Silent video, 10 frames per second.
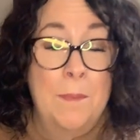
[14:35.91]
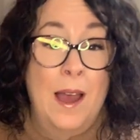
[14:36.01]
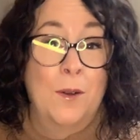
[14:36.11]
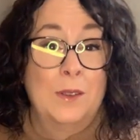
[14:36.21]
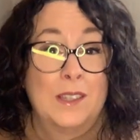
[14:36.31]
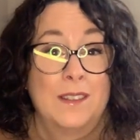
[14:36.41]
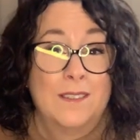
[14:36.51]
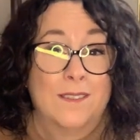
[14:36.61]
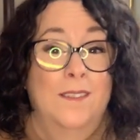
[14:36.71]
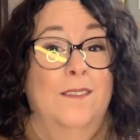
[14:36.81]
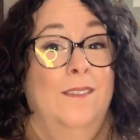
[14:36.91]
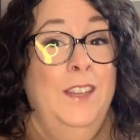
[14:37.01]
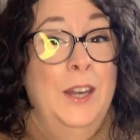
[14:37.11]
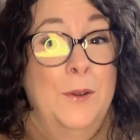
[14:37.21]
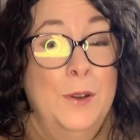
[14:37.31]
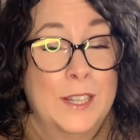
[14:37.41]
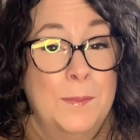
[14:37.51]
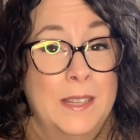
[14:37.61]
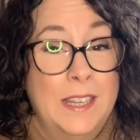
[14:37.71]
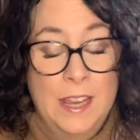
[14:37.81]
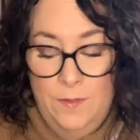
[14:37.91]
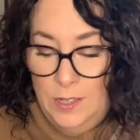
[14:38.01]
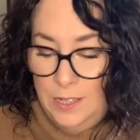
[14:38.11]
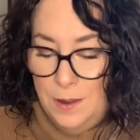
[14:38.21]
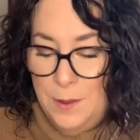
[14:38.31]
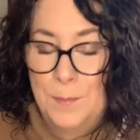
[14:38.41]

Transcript: about, you know, Christmas gifts,